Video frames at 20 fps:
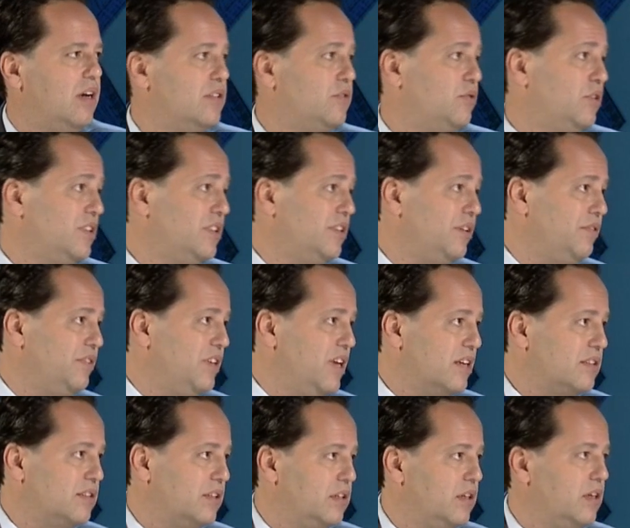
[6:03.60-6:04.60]
received
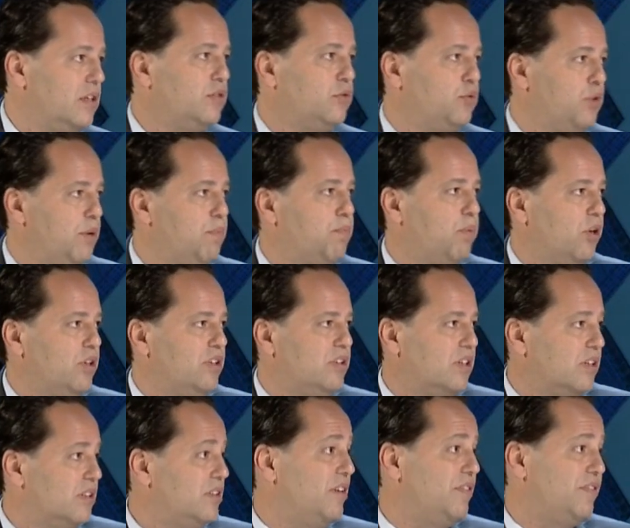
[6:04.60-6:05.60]
yesterday
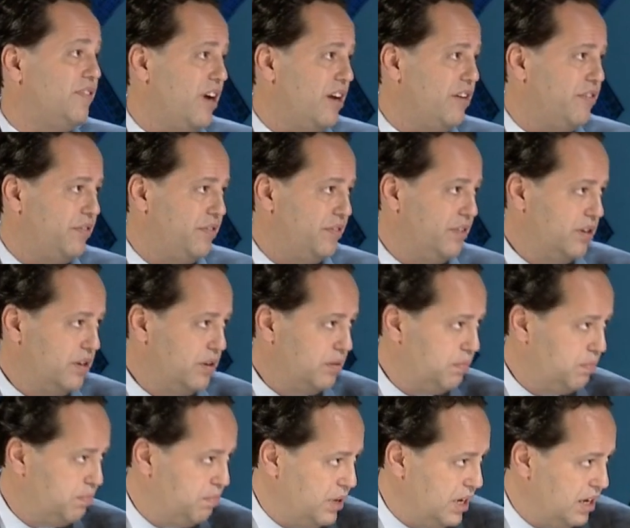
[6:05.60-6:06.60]
$3.35
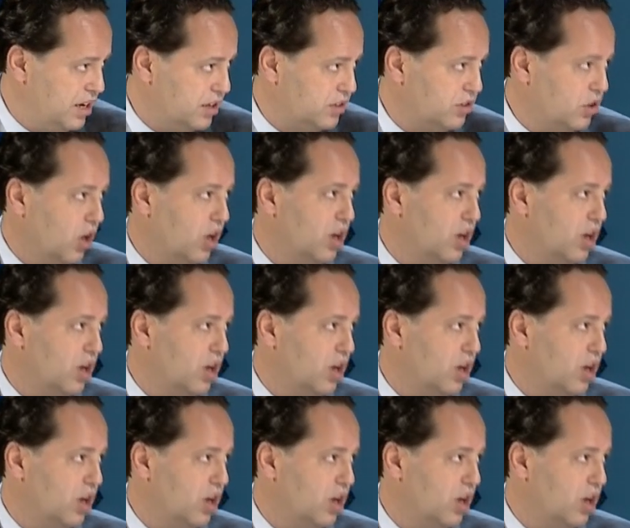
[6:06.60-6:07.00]
billion